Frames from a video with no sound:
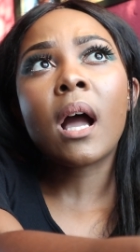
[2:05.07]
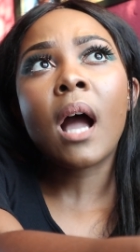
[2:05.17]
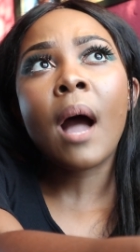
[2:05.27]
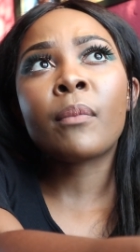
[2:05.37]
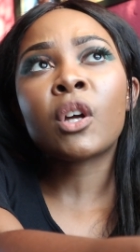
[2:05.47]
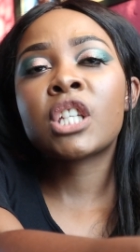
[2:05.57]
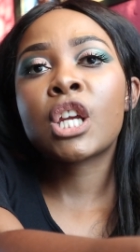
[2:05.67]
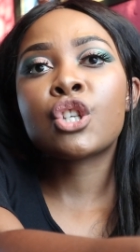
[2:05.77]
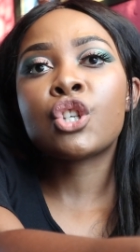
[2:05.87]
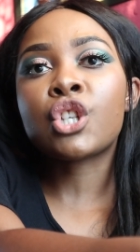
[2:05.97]
I'm not
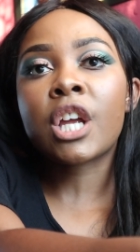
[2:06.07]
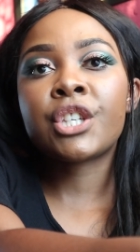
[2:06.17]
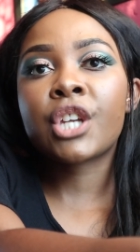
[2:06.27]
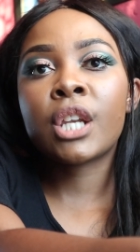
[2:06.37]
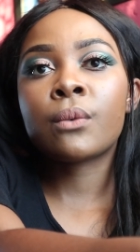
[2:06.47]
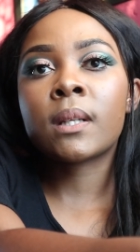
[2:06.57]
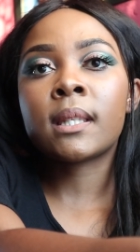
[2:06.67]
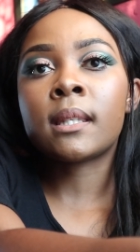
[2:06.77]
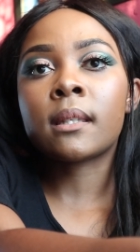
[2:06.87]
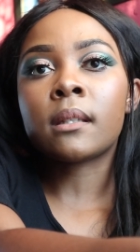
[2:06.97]
here to judge
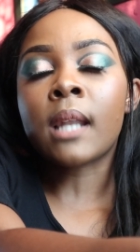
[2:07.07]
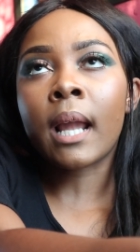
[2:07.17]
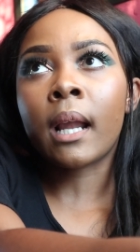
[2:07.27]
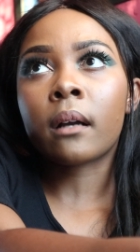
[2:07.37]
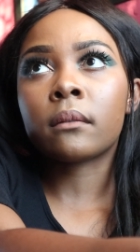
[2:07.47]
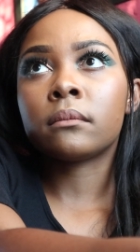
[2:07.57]
anyone's like